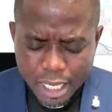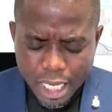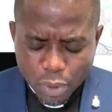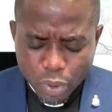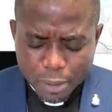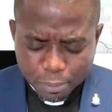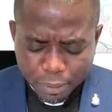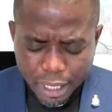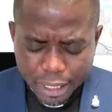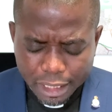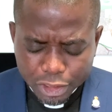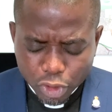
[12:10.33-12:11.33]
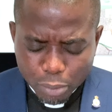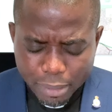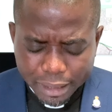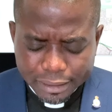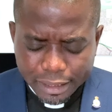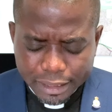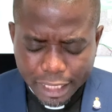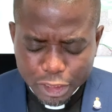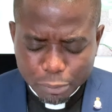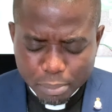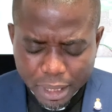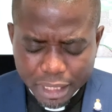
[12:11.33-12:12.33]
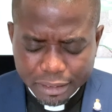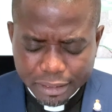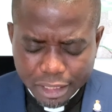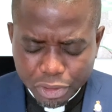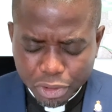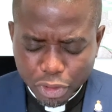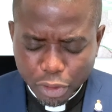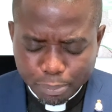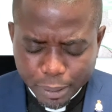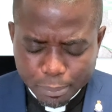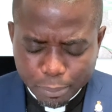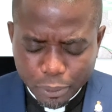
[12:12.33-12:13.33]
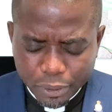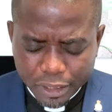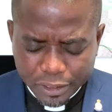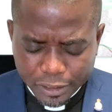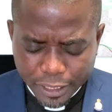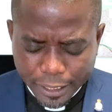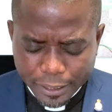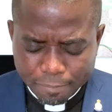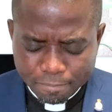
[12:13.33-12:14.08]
And we pray that your message has ministered to your people this day.